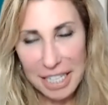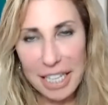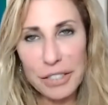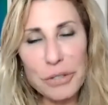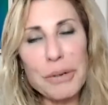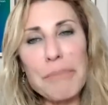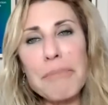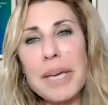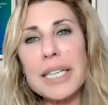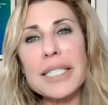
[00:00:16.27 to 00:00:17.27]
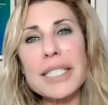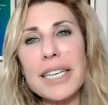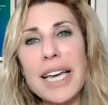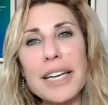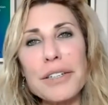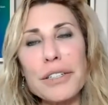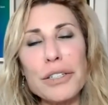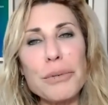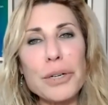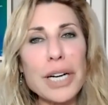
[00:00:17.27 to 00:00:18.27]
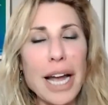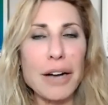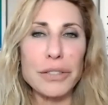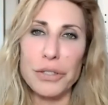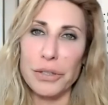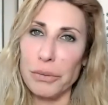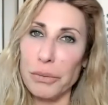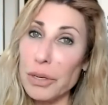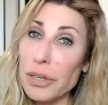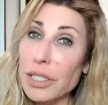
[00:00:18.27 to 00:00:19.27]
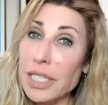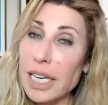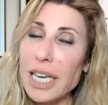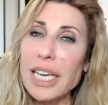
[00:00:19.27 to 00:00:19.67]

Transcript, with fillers: They do amazing energy work out into the world.